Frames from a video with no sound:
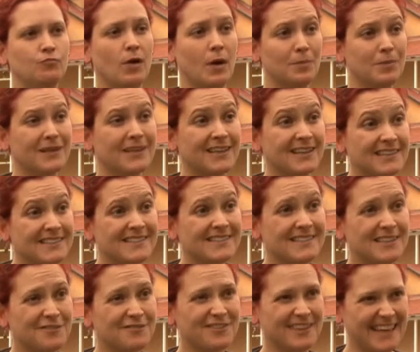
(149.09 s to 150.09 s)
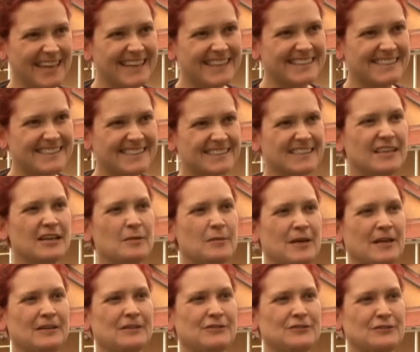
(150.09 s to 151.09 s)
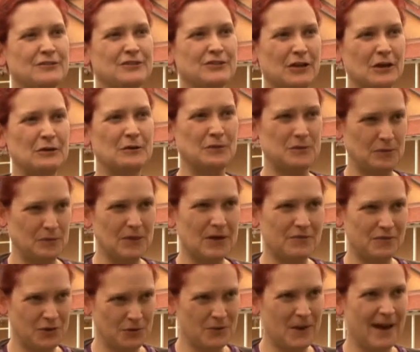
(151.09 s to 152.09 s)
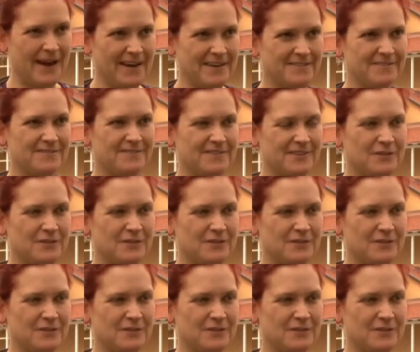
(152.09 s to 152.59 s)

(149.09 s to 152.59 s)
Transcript: replicates of lakes because you're stuck with whatever you have